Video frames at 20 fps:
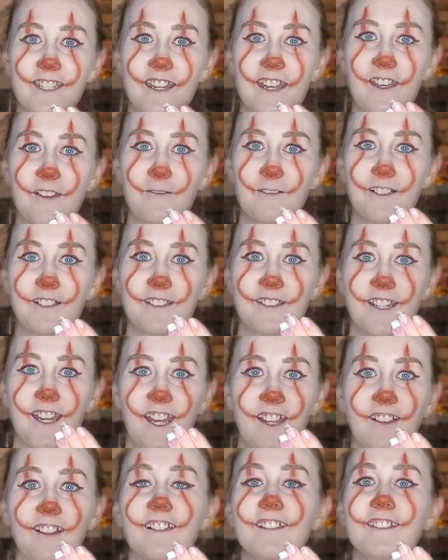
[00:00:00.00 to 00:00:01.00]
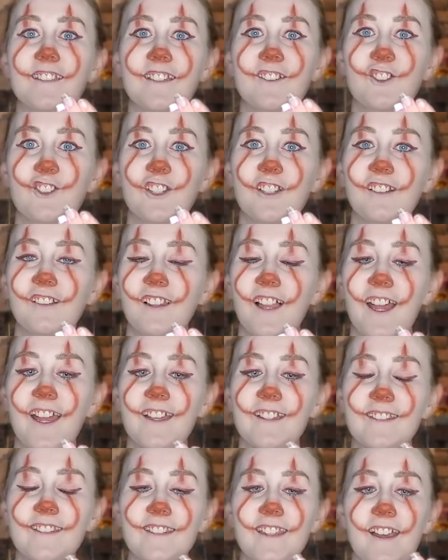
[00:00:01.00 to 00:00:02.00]
was nail extension
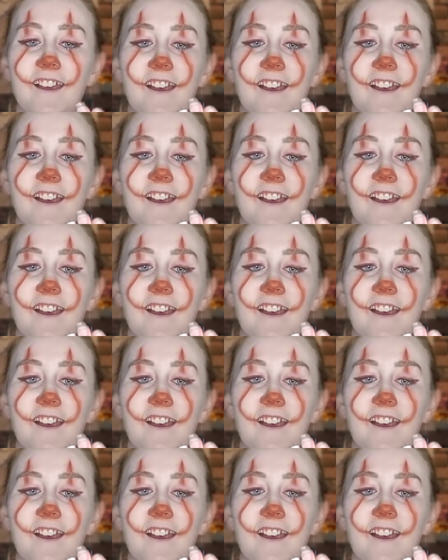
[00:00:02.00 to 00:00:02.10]
class,